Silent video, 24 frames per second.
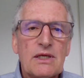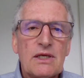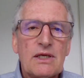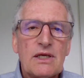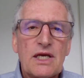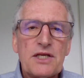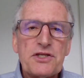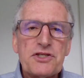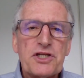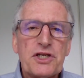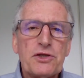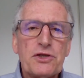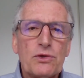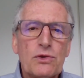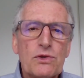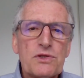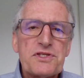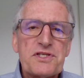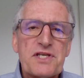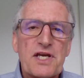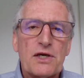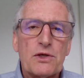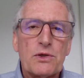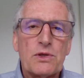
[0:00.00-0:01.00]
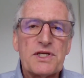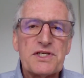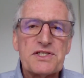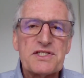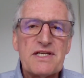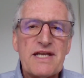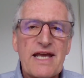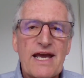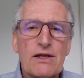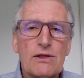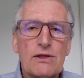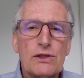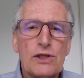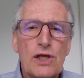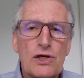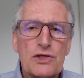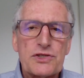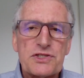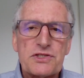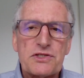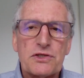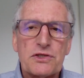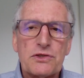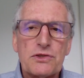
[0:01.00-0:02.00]
and she also has now
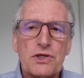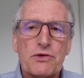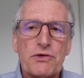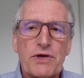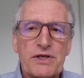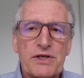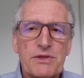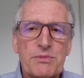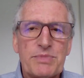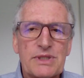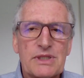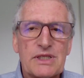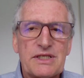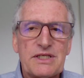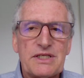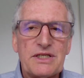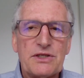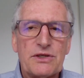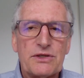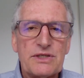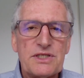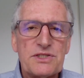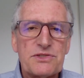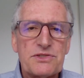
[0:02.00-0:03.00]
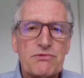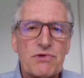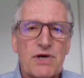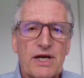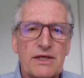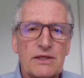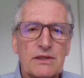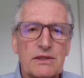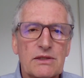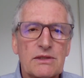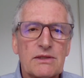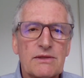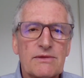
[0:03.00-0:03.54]
lost her credibility on Israel.